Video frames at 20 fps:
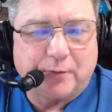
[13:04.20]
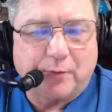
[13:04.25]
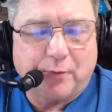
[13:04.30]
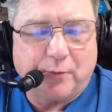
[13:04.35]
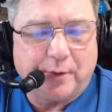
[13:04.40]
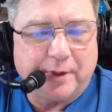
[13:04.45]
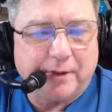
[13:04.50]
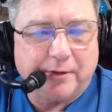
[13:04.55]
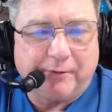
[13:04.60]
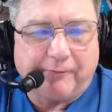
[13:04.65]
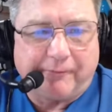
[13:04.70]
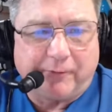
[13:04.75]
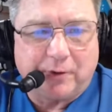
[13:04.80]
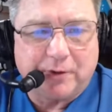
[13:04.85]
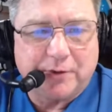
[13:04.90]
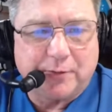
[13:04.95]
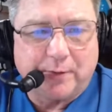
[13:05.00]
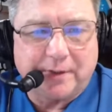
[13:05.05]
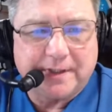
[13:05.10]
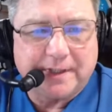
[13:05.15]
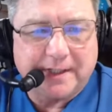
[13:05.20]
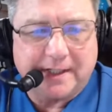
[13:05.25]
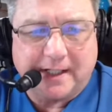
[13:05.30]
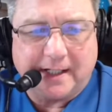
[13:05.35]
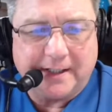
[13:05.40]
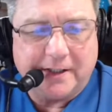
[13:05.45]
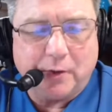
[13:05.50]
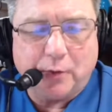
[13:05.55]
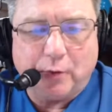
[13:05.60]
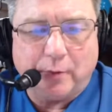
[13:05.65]
were one of the first ones that
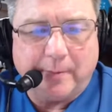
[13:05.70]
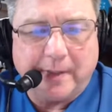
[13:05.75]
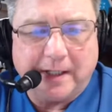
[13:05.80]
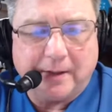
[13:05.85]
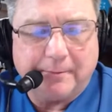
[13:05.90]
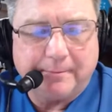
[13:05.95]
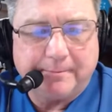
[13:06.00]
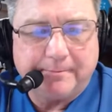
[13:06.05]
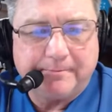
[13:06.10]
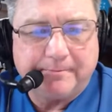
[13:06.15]
I knew about